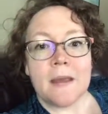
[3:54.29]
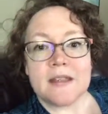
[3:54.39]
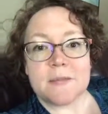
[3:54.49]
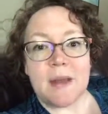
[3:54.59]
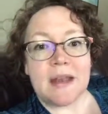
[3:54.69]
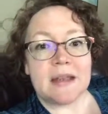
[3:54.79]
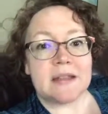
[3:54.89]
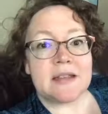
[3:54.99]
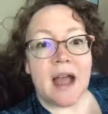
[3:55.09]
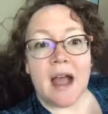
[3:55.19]

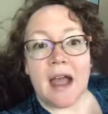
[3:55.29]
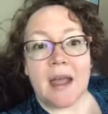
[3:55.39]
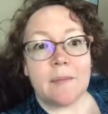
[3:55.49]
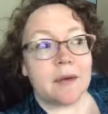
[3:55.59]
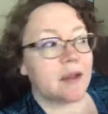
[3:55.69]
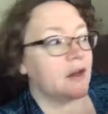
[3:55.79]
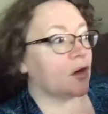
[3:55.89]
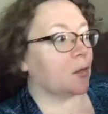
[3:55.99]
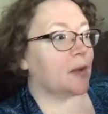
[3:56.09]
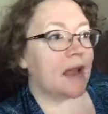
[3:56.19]
spending time,
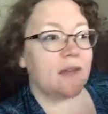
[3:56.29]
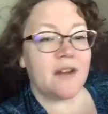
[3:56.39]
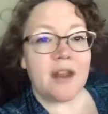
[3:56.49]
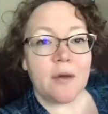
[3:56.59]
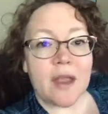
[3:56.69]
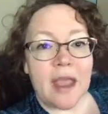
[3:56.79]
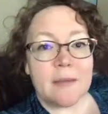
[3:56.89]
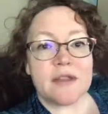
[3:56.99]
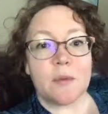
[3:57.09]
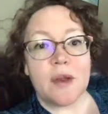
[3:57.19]
playing video
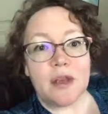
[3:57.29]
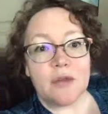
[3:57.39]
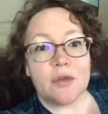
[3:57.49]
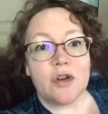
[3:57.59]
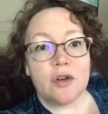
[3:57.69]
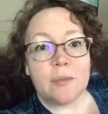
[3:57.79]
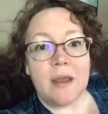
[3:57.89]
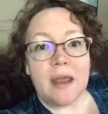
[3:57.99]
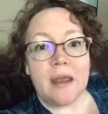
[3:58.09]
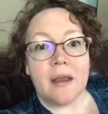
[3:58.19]
games when you could
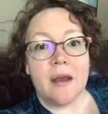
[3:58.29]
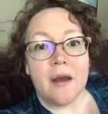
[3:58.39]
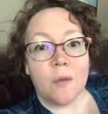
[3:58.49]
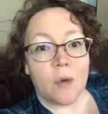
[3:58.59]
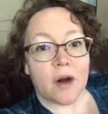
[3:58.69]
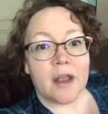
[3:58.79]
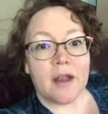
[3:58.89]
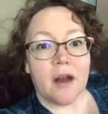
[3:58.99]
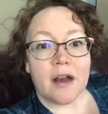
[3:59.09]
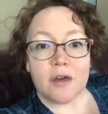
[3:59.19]
be
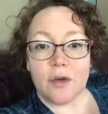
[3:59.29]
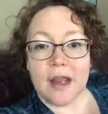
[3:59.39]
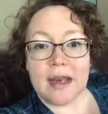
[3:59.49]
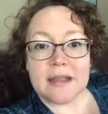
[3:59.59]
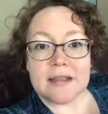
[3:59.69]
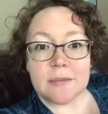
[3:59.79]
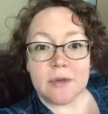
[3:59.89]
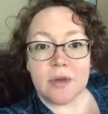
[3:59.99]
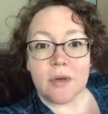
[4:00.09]
working on creating some new